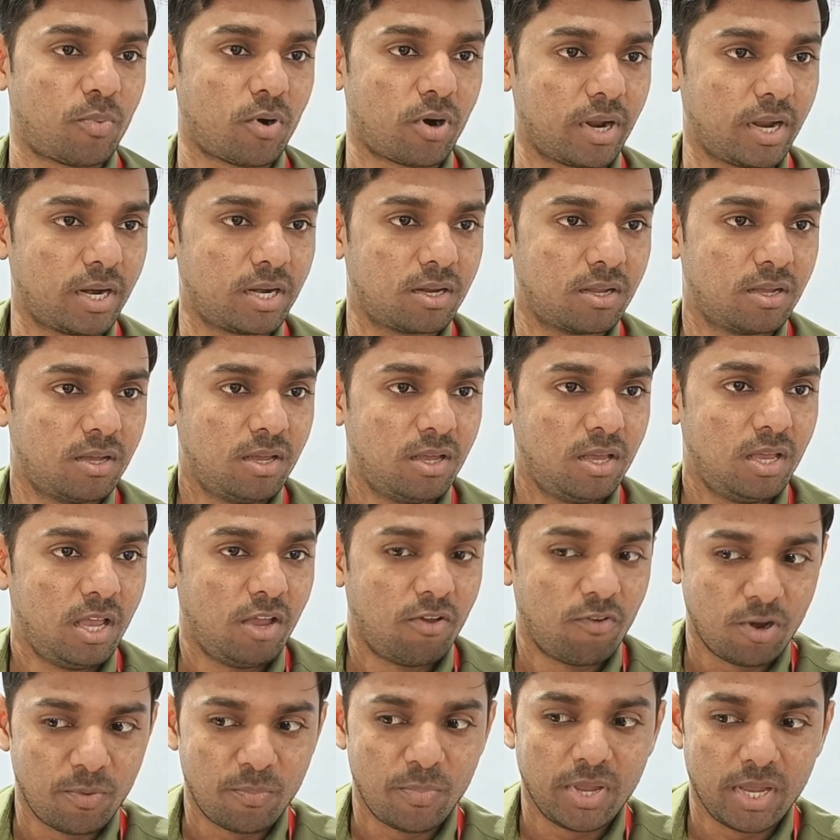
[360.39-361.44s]
product,
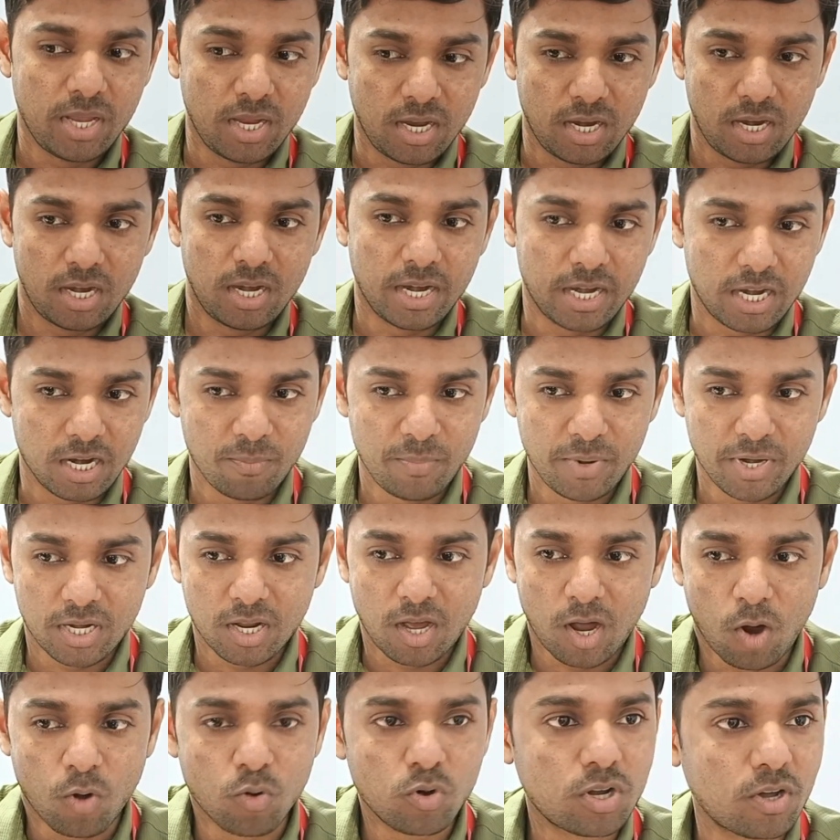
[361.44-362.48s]
will be little bit
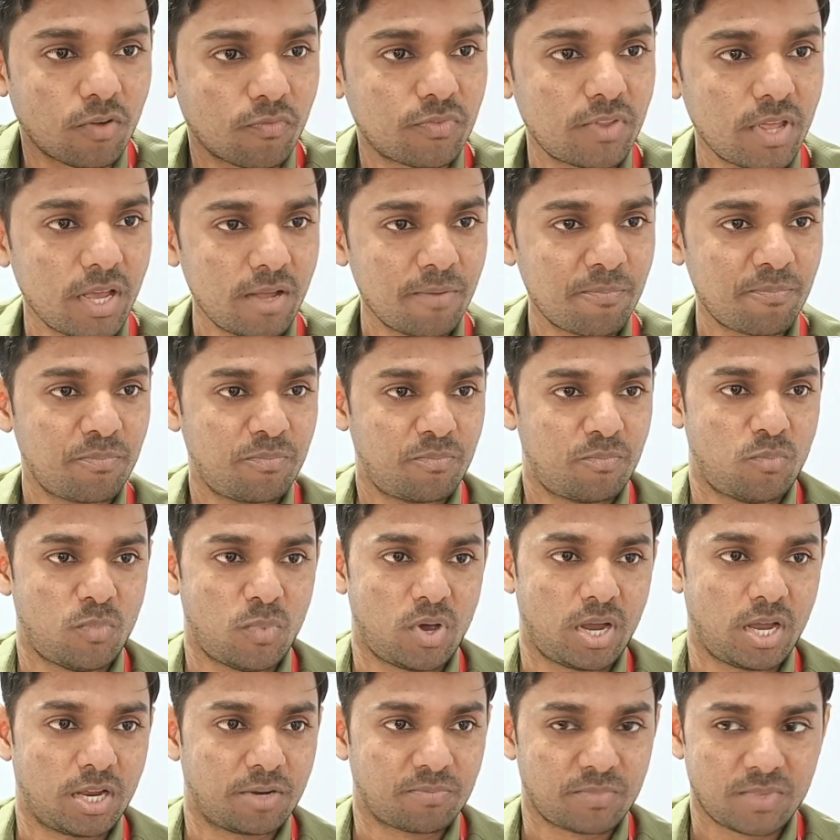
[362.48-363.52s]
out of the
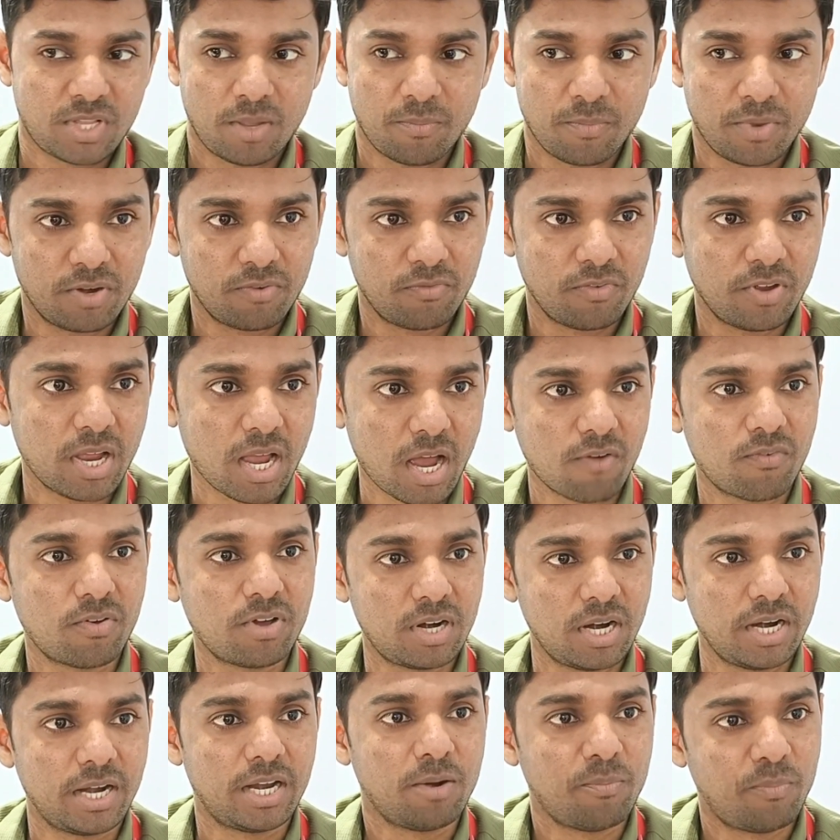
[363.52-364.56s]
market. Then we have a
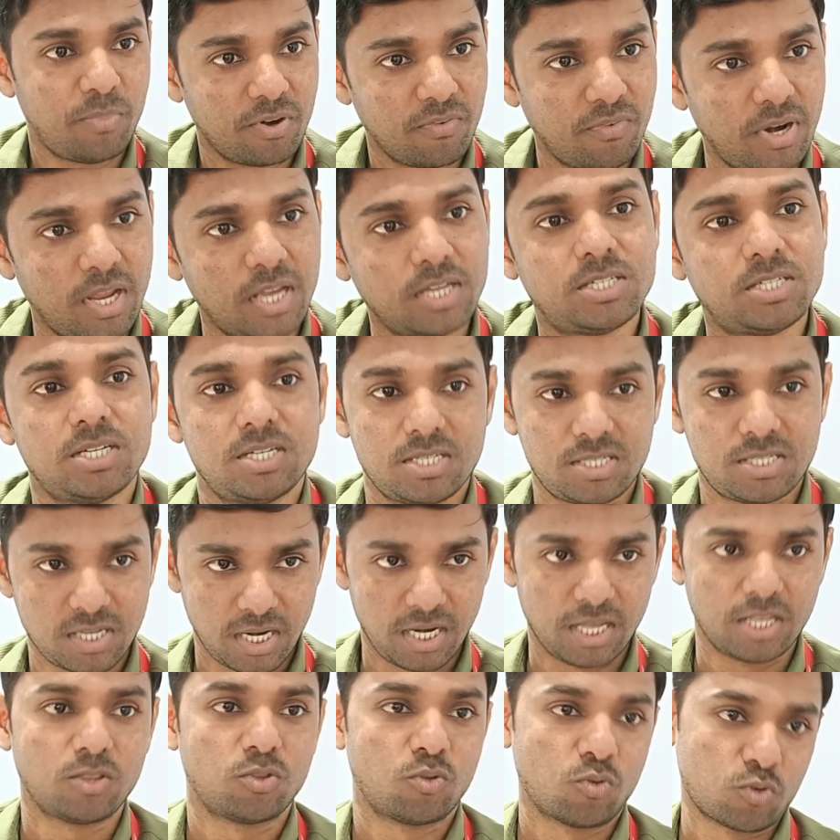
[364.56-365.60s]
little privilege in
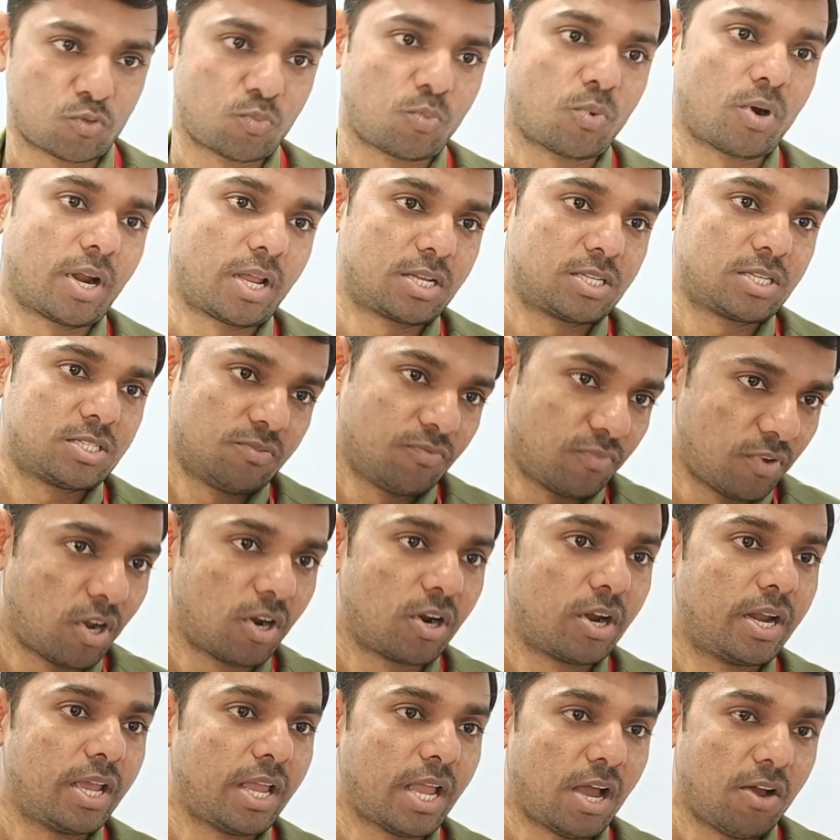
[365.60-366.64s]
selling those products. We
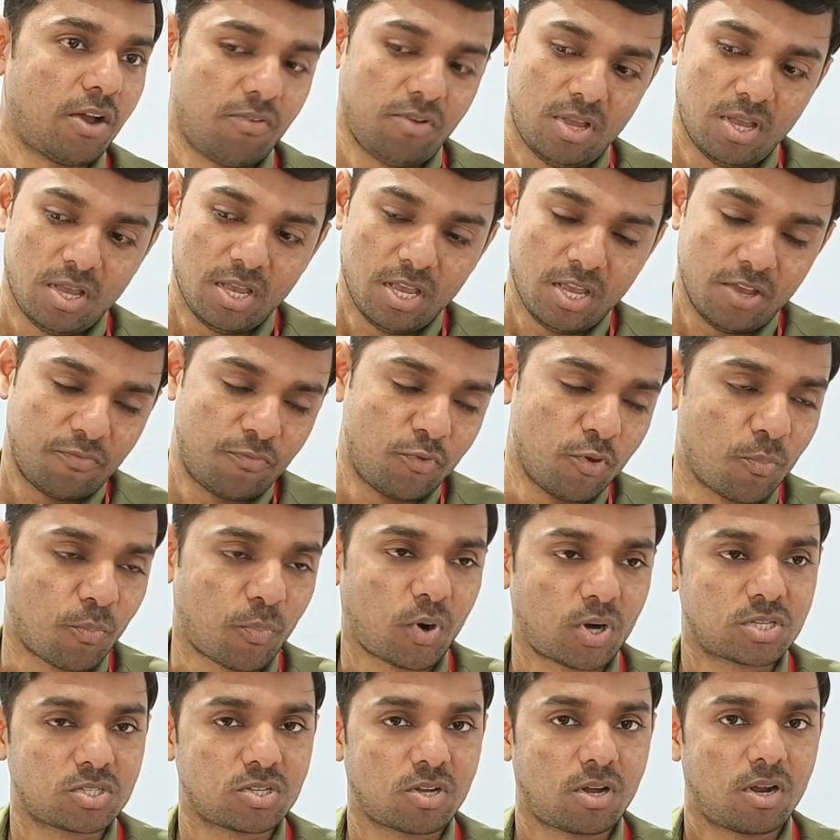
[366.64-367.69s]
already have few
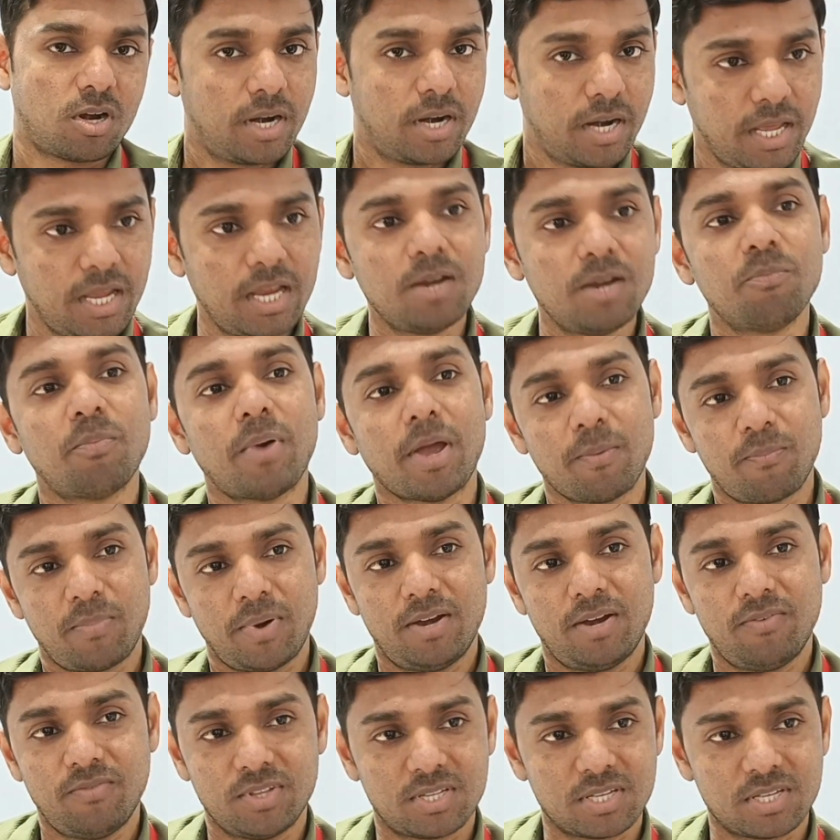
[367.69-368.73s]
parts already in
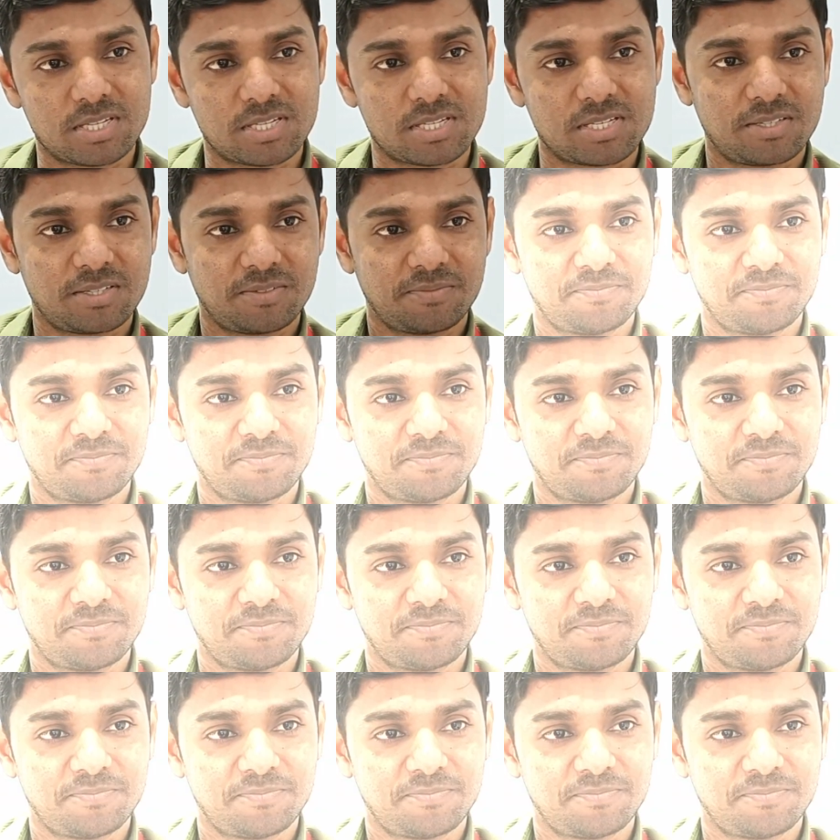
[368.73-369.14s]
pipeline with us.